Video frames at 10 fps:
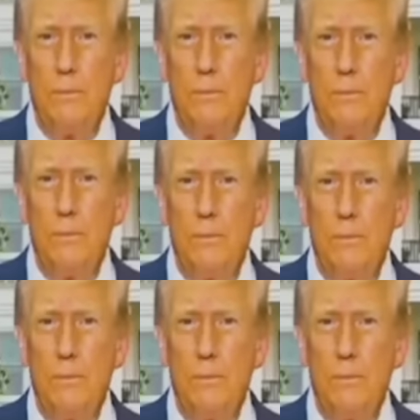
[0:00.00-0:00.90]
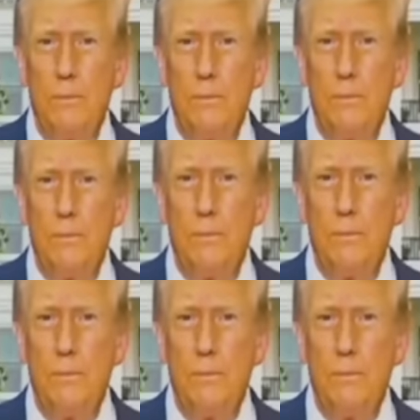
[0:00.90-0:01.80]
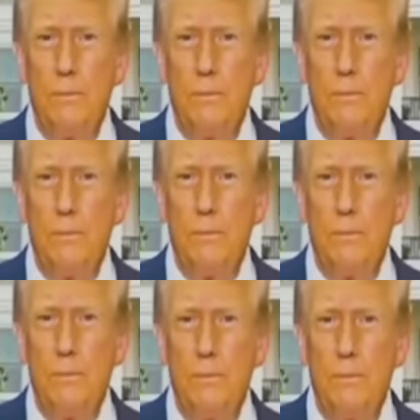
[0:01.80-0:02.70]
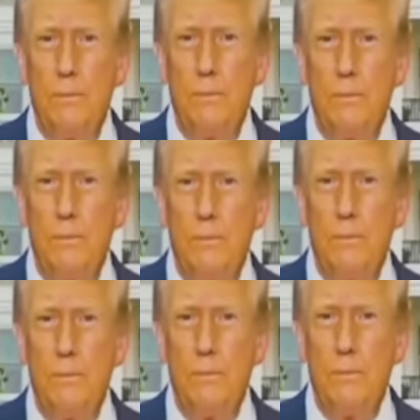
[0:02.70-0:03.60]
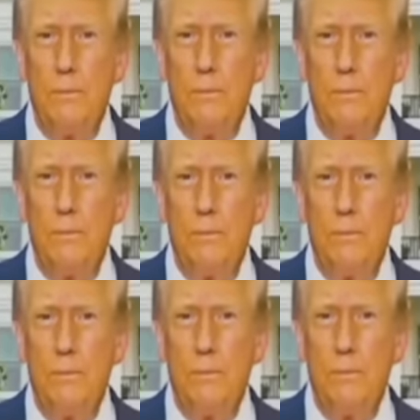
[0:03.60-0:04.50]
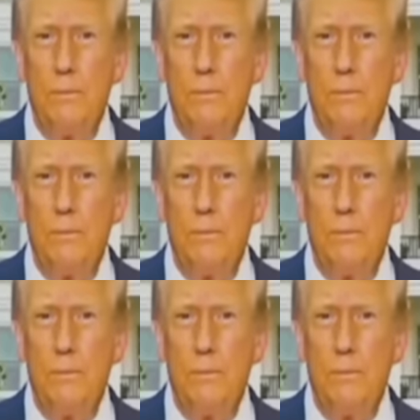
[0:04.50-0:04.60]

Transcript: [no speech]